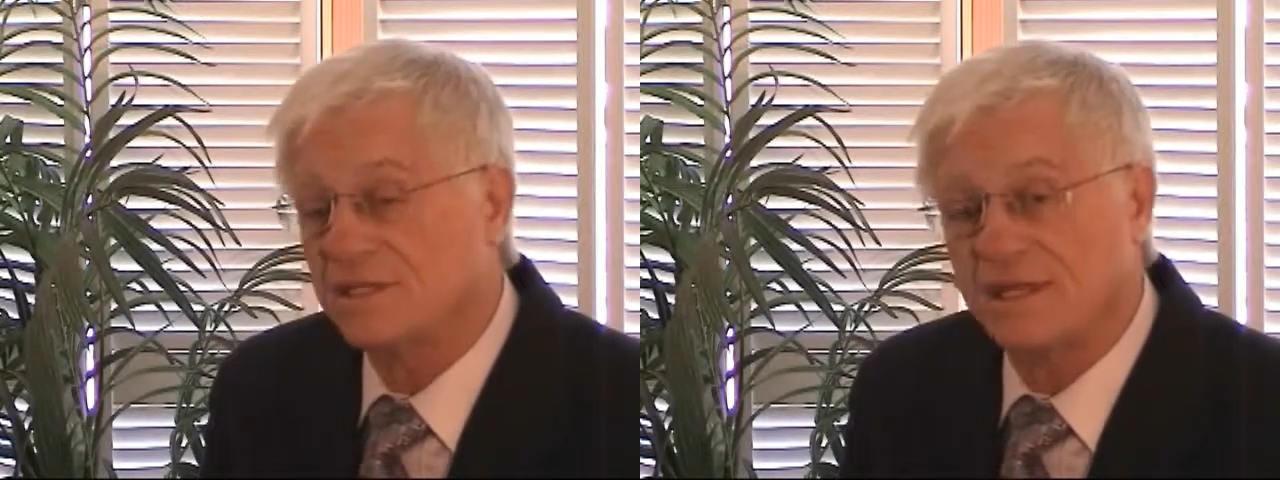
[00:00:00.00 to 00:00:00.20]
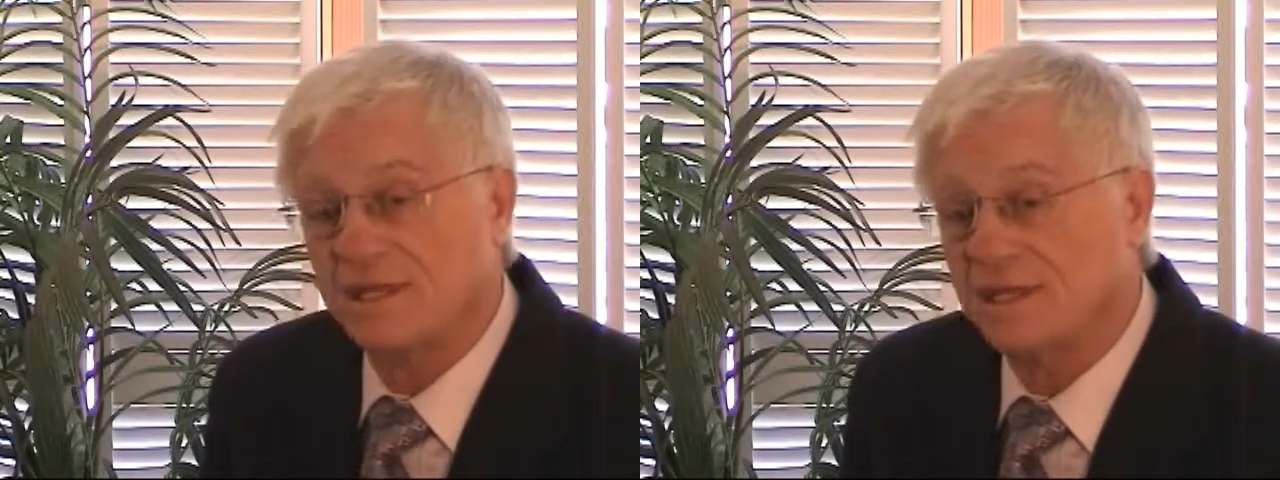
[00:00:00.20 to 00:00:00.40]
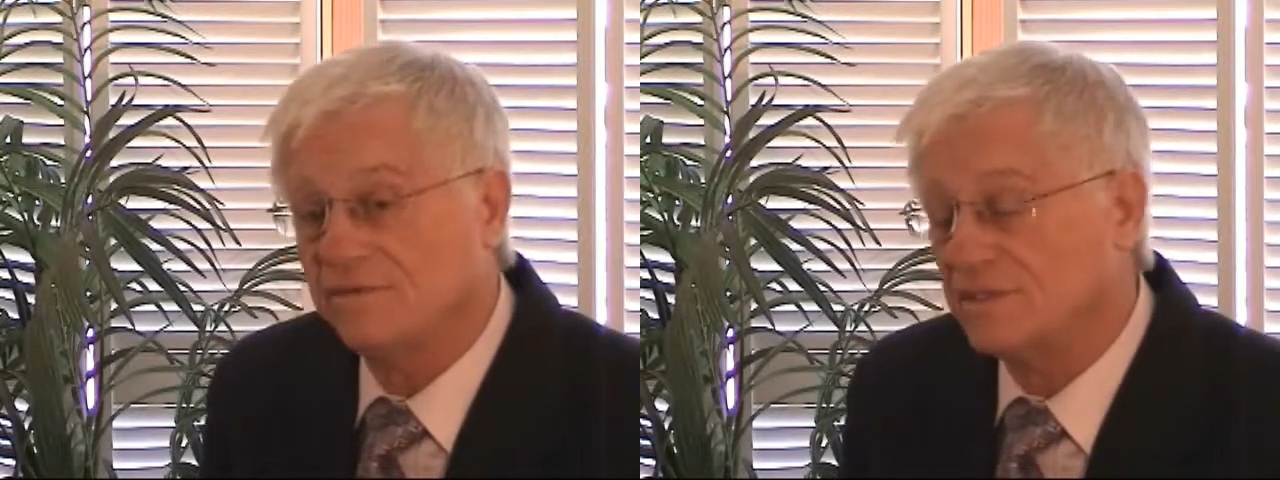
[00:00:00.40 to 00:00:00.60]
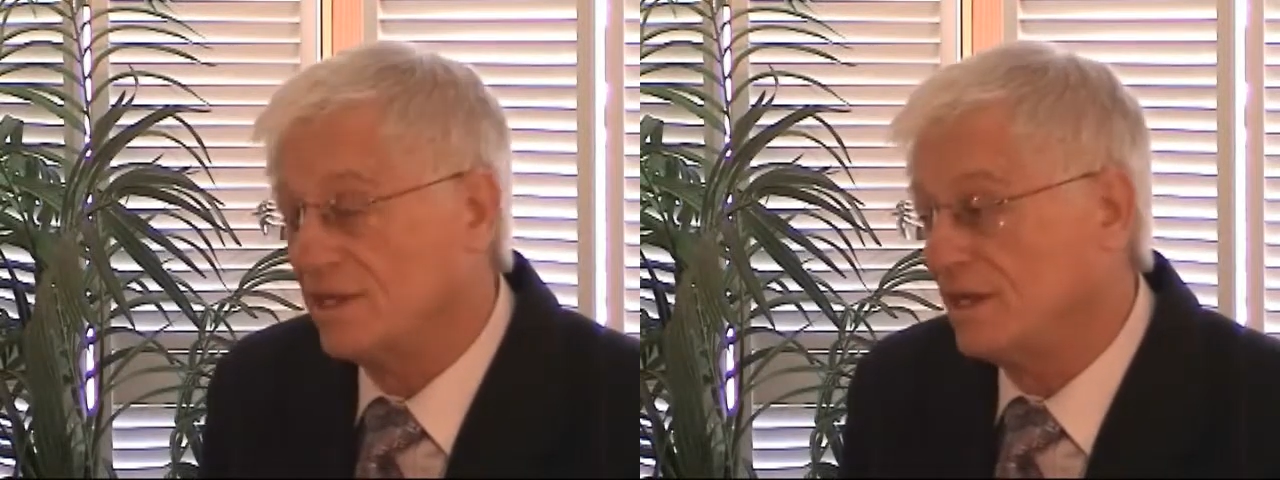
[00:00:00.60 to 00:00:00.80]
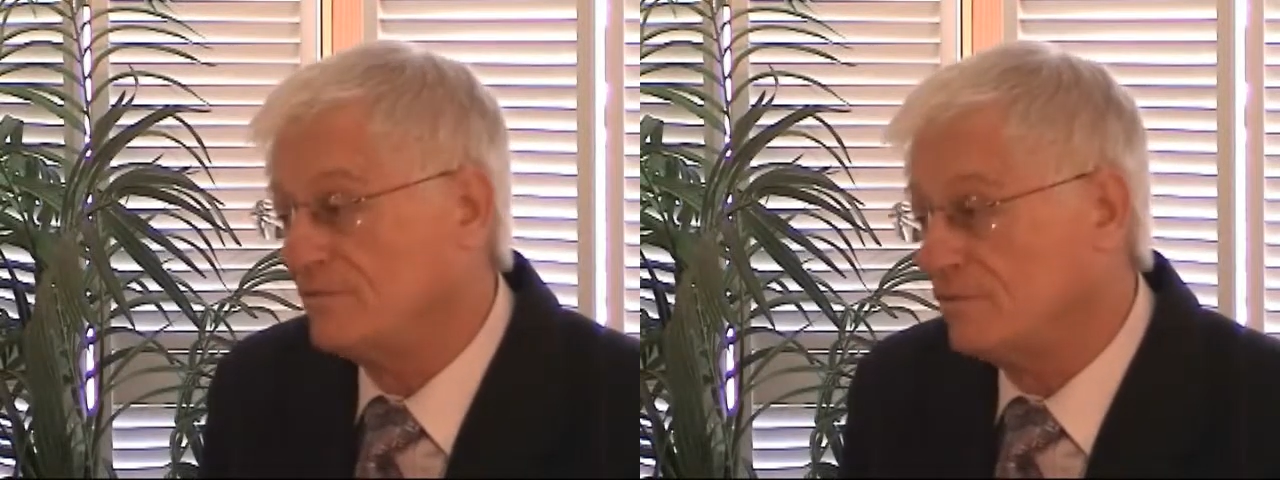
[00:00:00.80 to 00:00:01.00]
can't have the
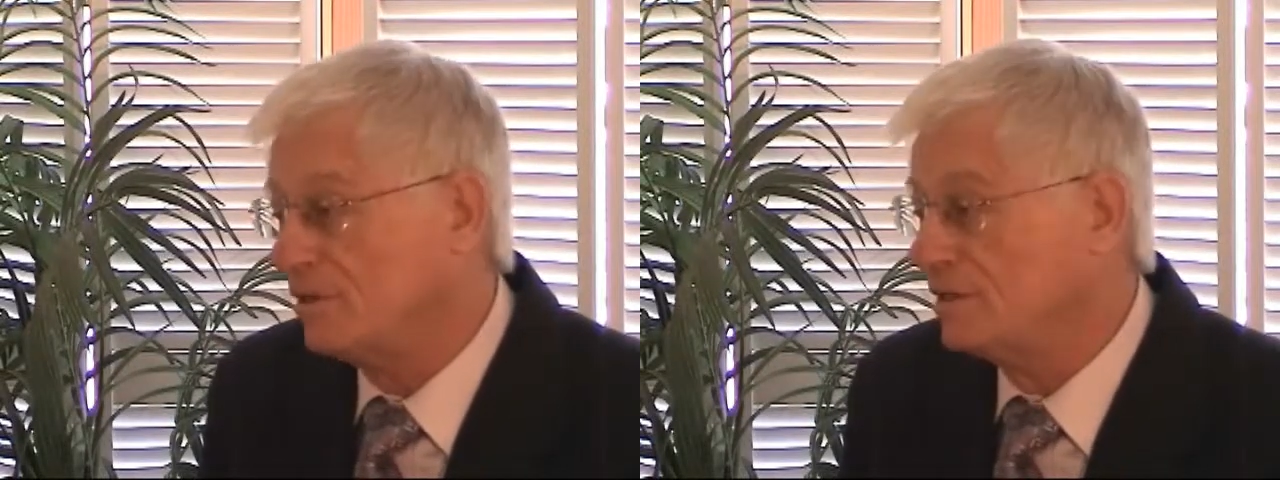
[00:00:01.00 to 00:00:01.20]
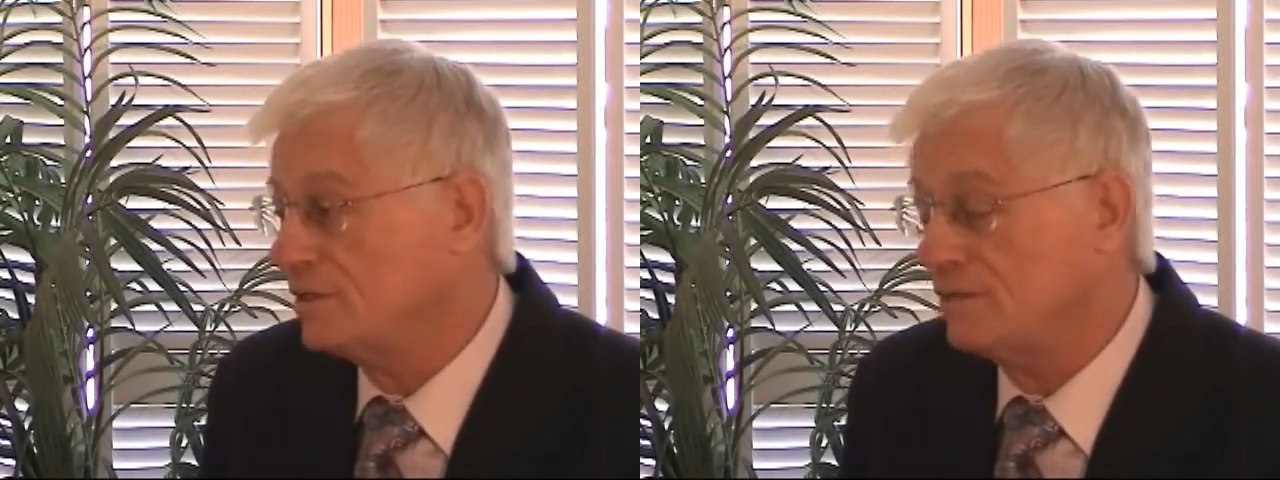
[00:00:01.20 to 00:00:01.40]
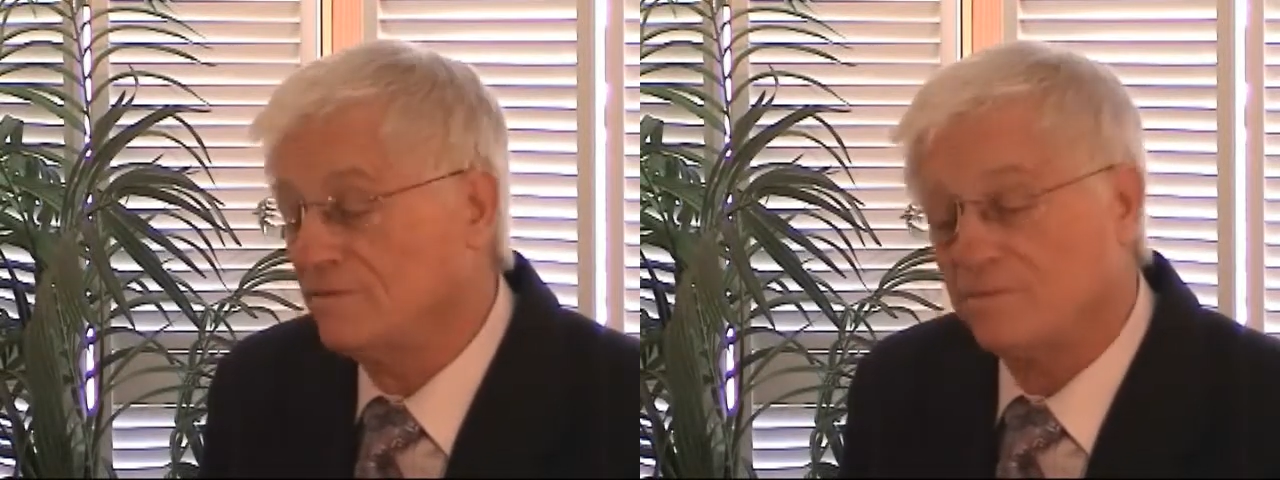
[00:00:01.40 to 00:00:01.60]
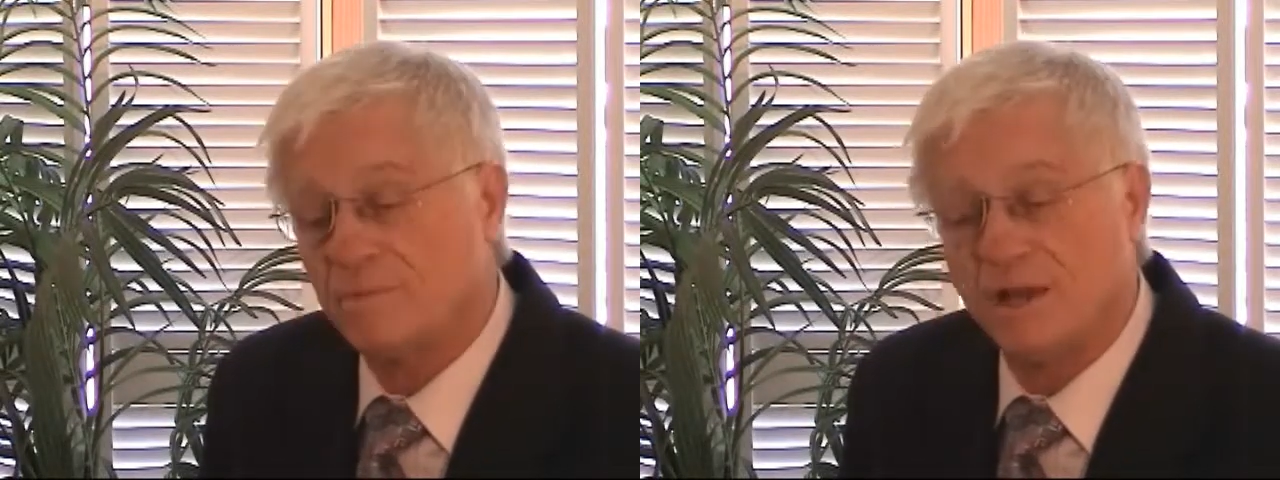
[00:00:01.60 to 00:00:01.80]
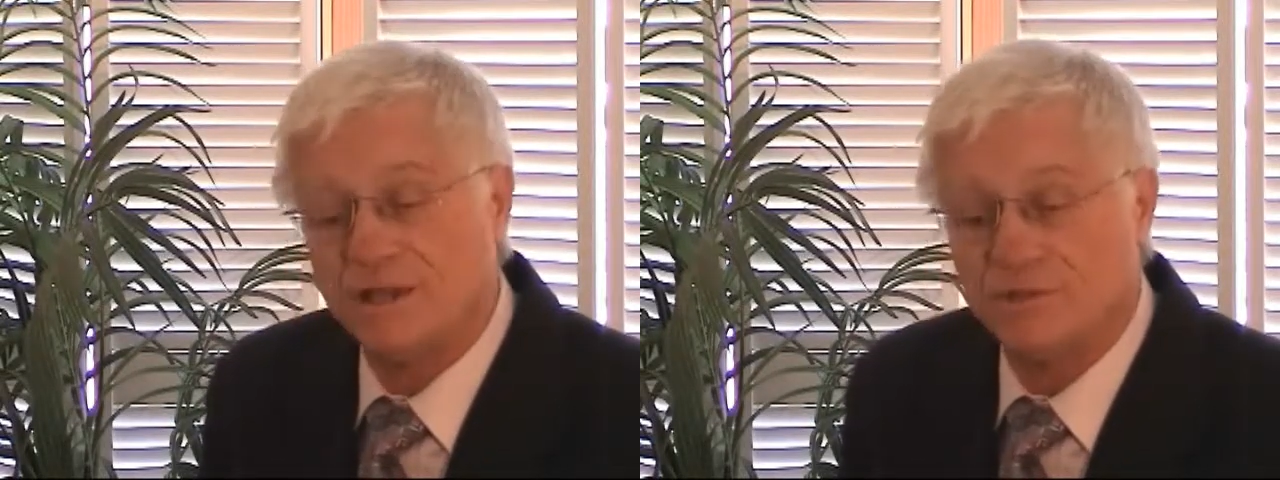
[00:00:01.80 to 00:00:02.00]
time for it, don't even
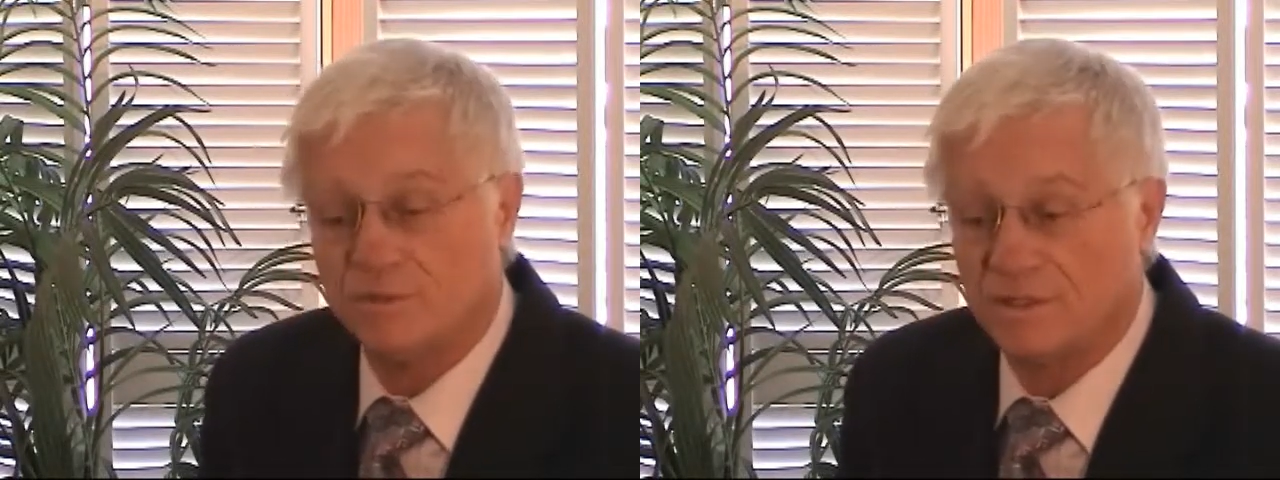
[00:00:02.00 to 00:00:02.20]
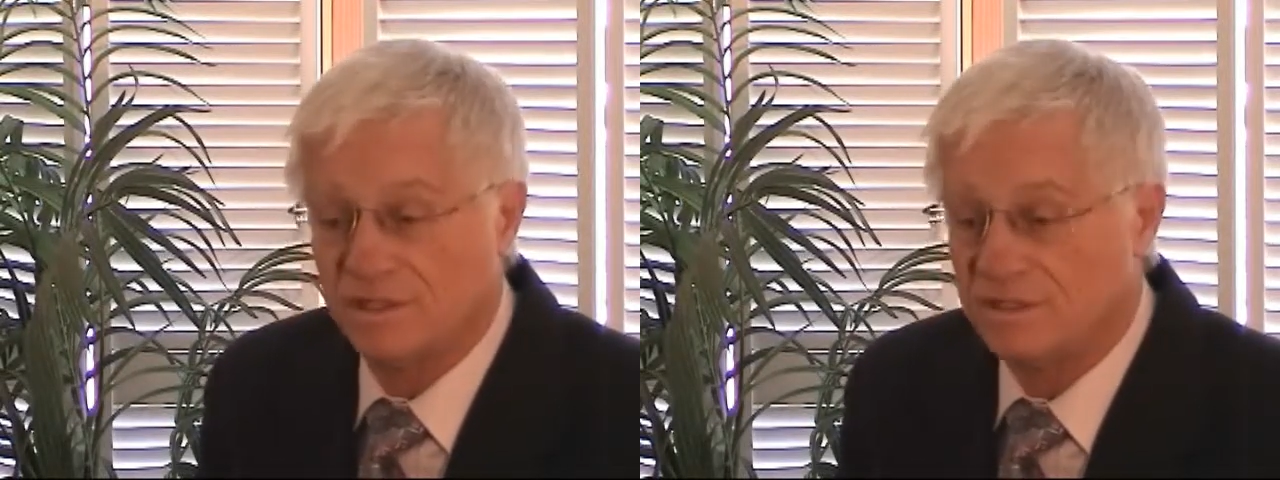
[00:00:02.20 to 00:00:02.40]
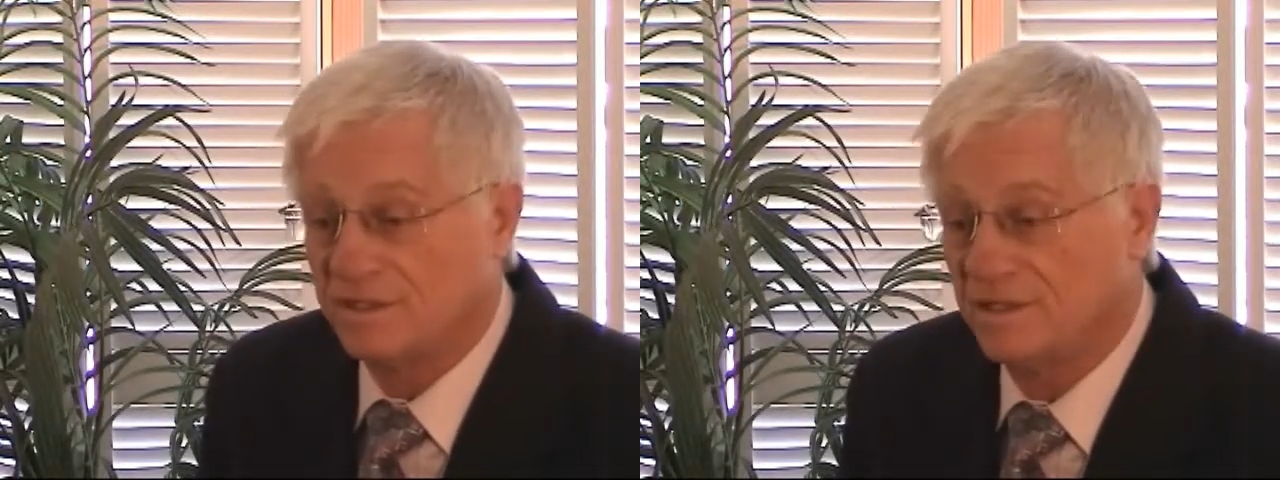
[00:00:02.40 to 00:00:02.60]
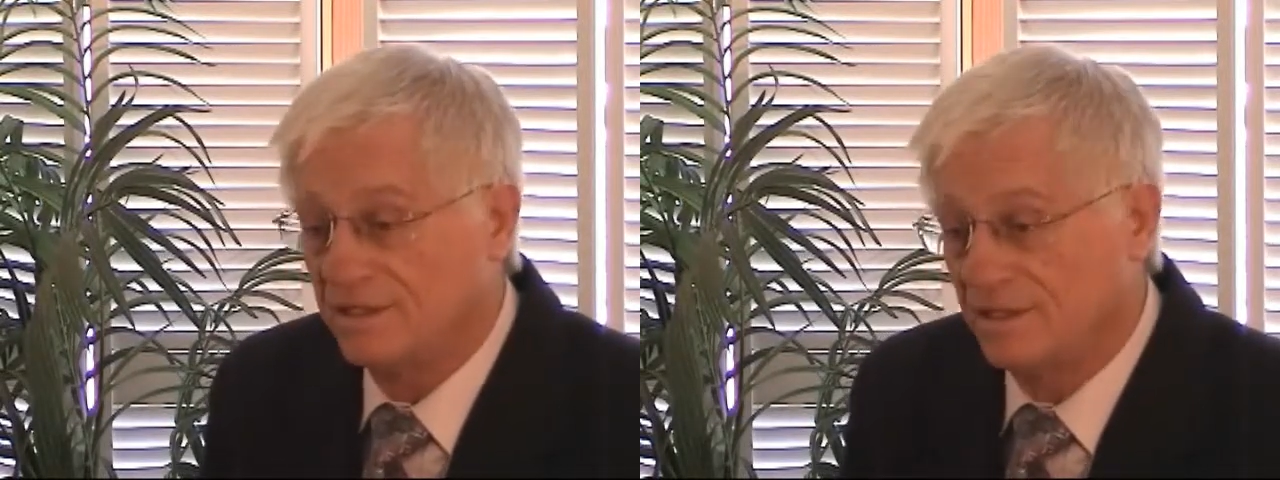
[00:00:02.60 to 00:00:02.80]
bother with it.